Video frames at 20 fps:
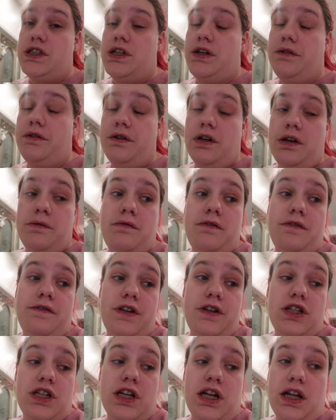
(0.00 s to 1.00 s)
So I'm going
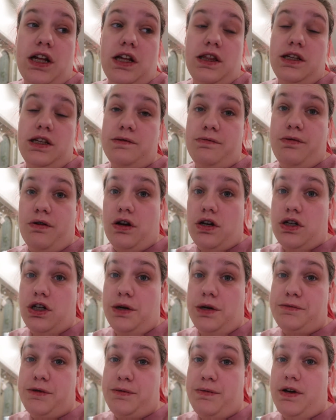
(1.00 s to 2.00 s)
to finish getting these pork
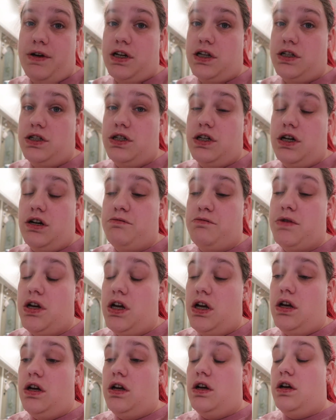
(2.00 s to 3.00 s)
chops packaged up
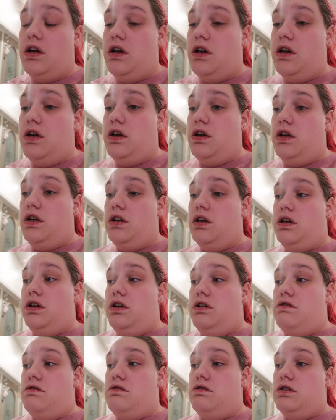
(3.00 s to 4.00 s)

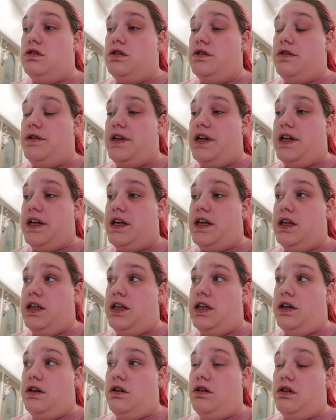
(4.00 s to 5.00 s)
so that I
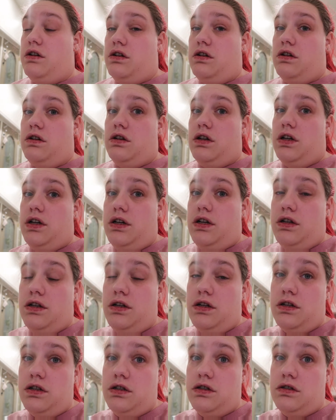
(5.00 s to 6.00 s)
can get her,
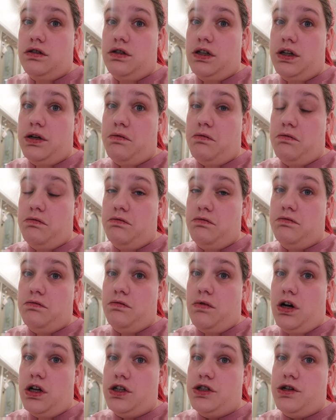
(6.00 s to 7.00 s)
like,
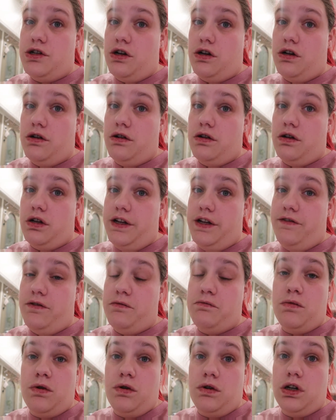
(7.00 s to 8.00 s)
watch her
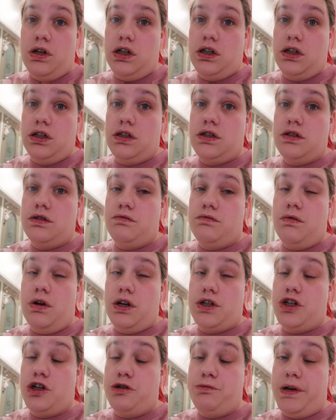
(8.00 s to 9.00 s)
even more,
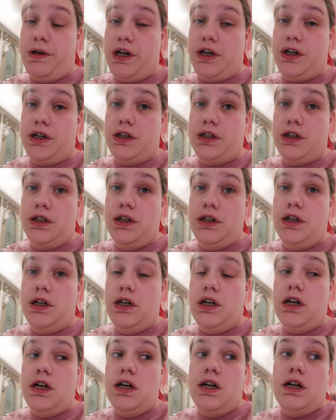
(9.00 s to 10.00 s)
watch her better.
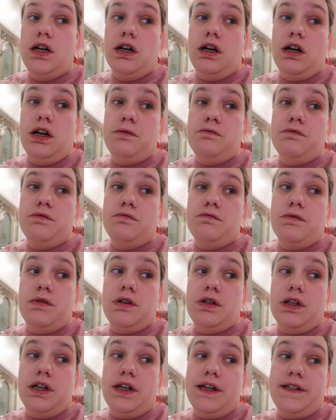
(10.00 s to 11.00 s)
Um,
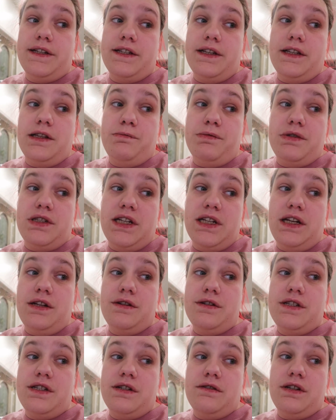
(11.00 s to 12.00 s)
like I said, the
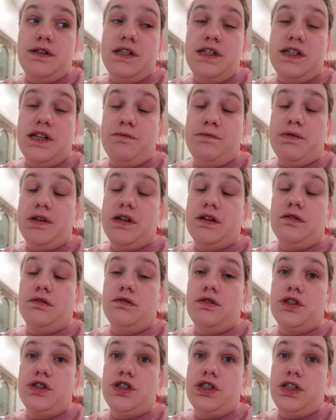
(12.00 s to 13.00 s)
potatoes still need to get
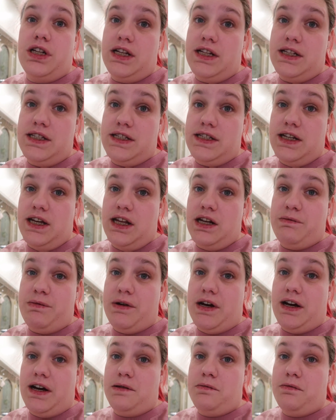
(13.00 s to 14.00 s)
peeled. She needs to get a
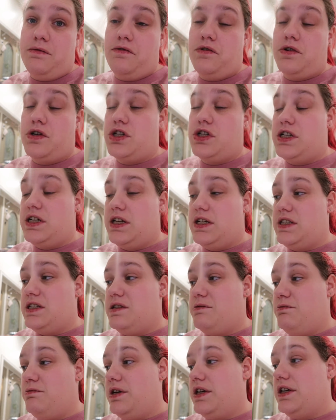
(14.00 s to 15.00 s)
bath before she
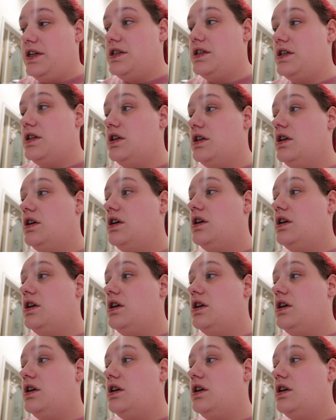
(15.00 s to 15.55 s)
gets in bed.